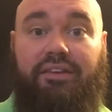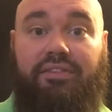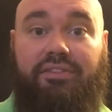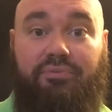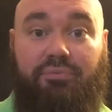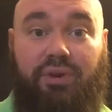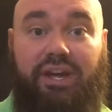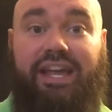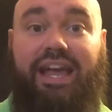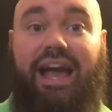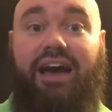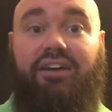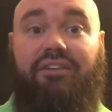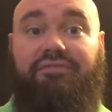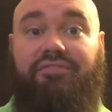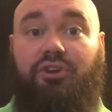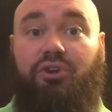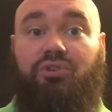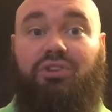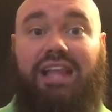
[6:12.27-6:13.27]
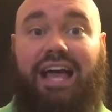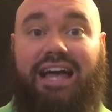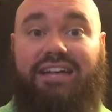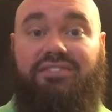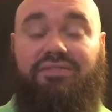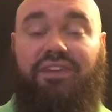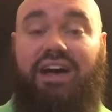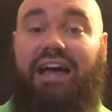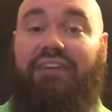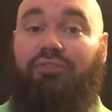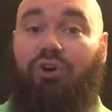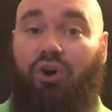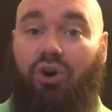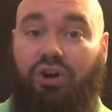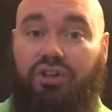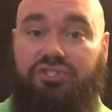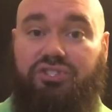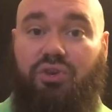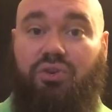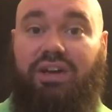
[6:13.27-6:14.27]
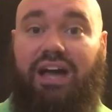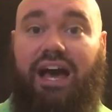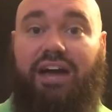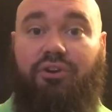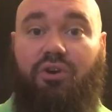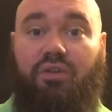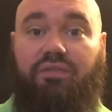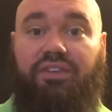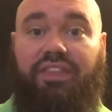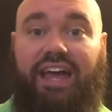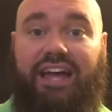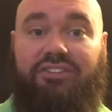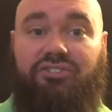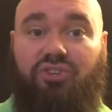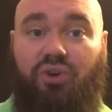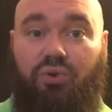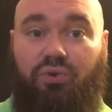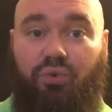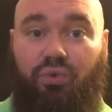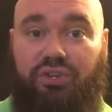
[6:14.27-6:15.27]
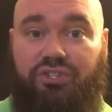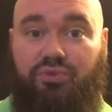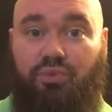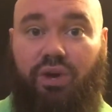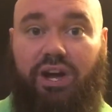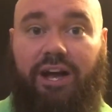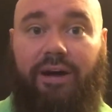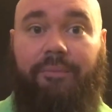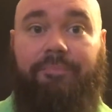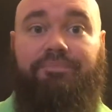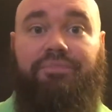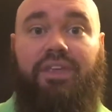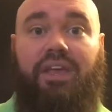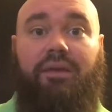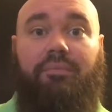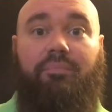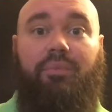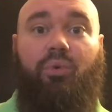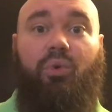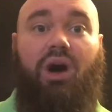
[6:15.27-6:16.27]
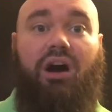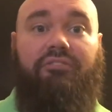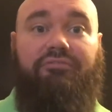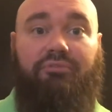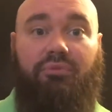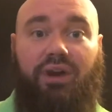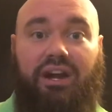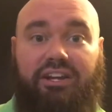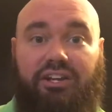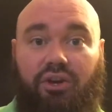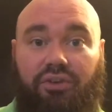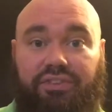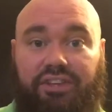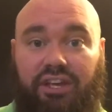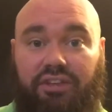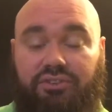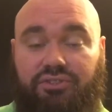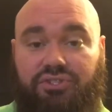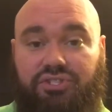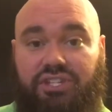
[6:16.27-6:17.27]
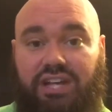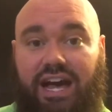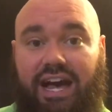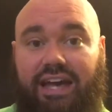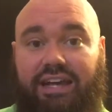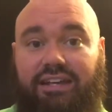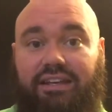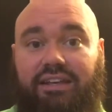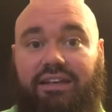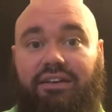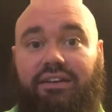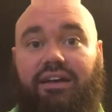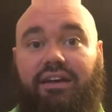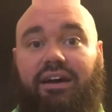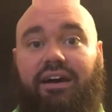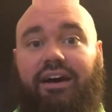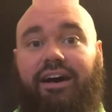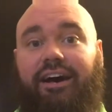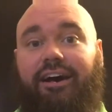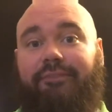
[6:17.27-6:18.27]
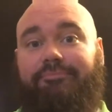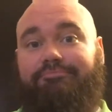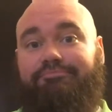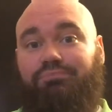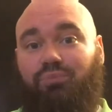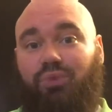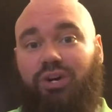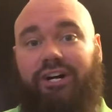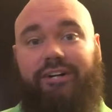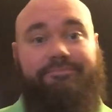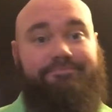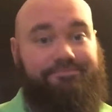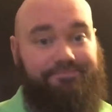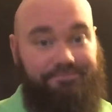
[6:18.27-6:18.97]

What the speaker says: 3 out of their last 5 also got over that total as well. Meanwhile, Ferretti on the other side, let's